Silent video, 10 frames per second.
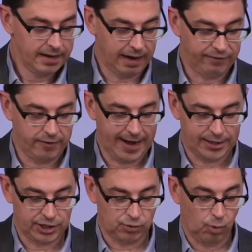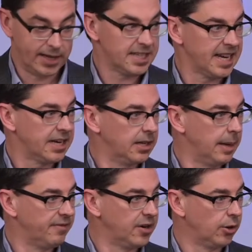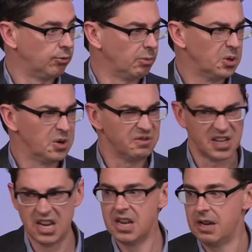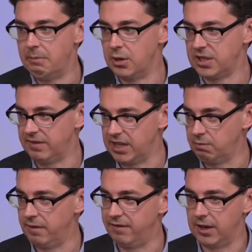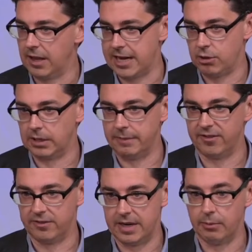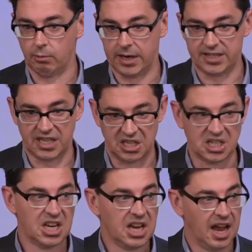If you've had just one sentinel lymph node removed, most of us would feel like your lymphedema risk is